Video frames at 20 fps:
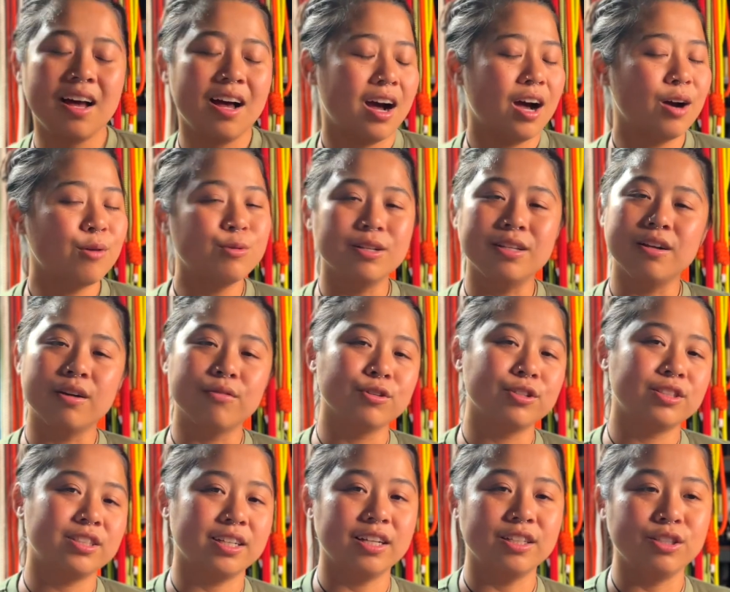I would never
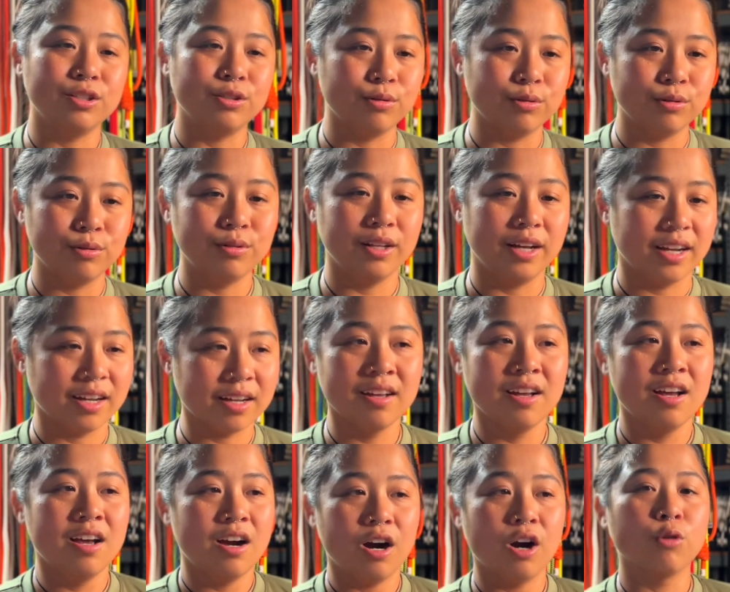send you like
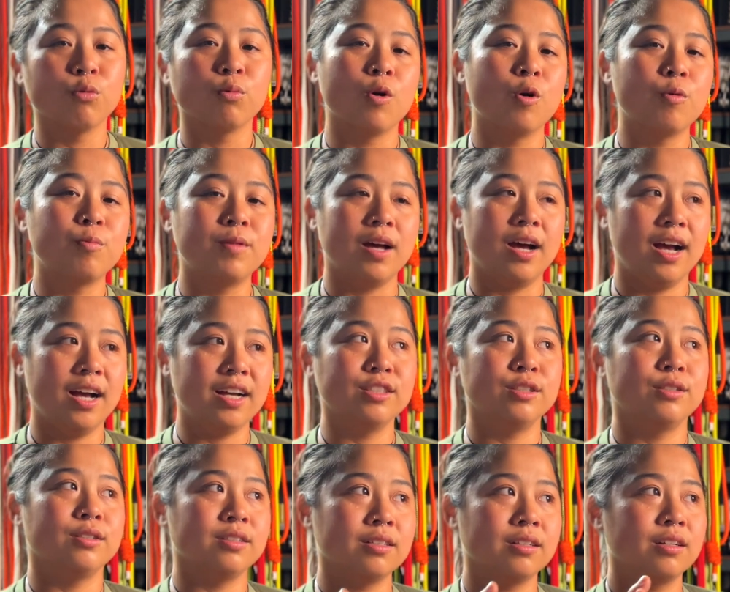a rope that
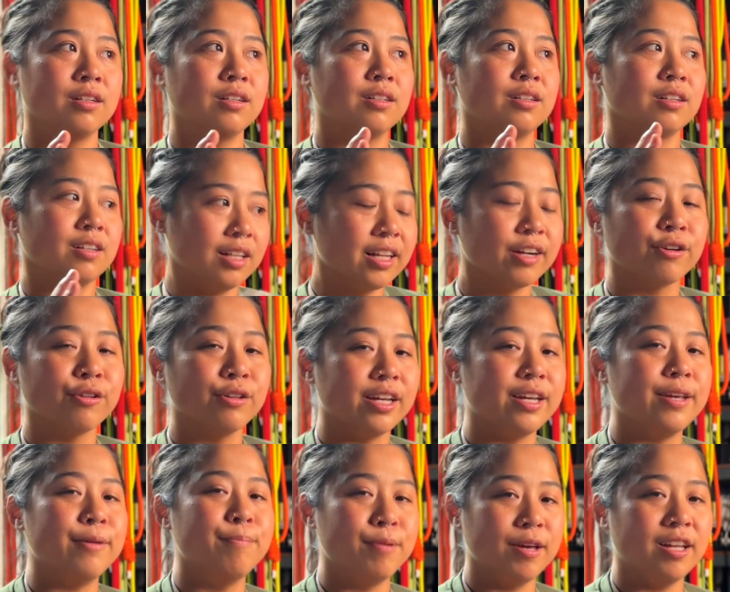has
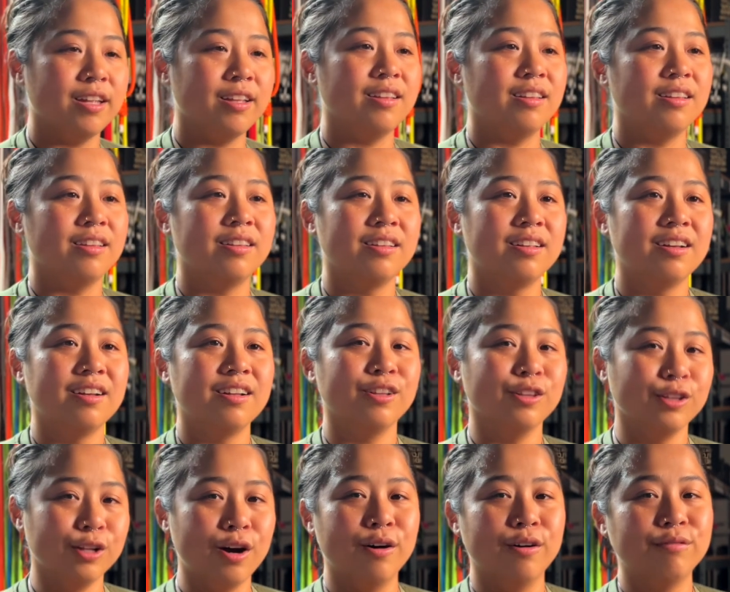clearly been
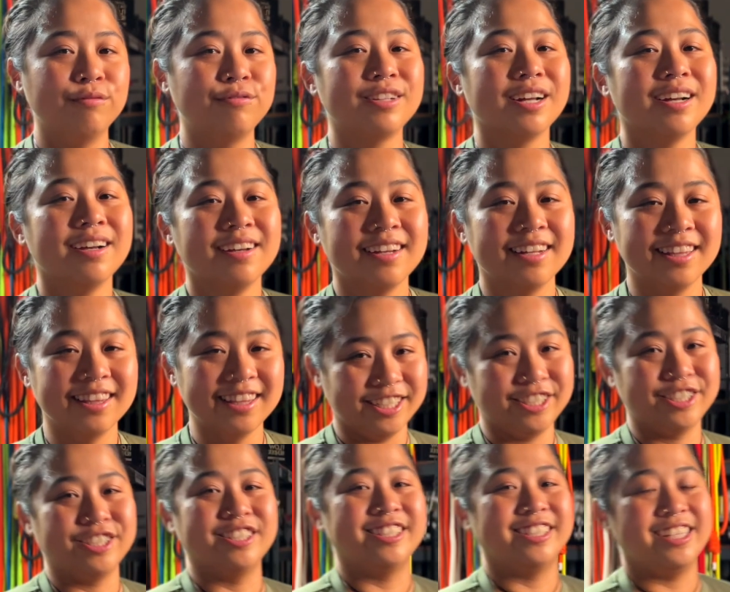loved,
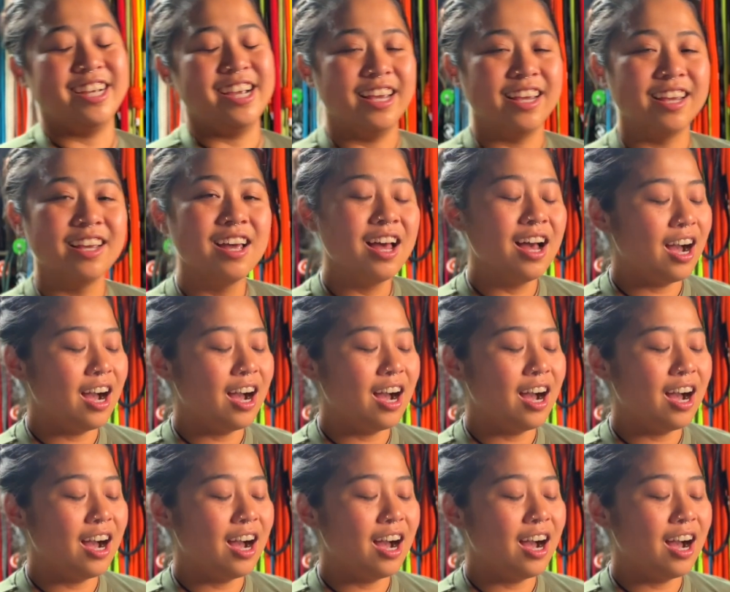let's just say.